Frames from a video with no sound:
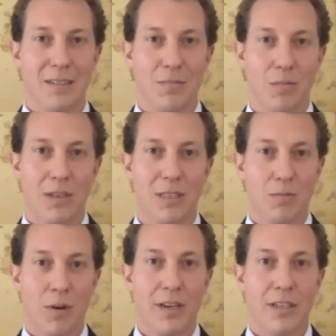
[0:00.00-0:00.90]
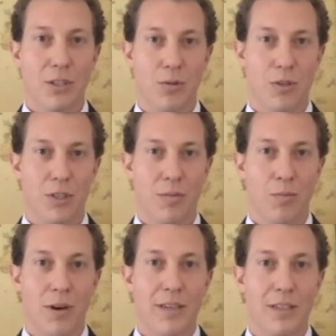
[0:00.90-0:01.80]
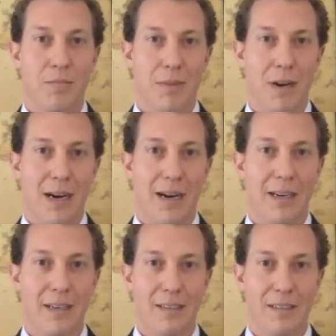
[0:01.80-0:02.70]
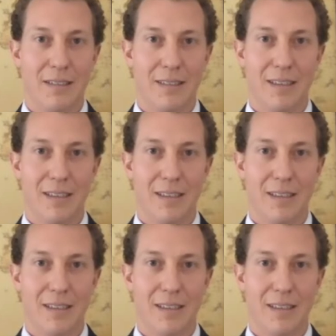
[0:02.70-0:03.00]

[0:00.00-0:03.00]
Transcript: what is stewardship, what is mine, and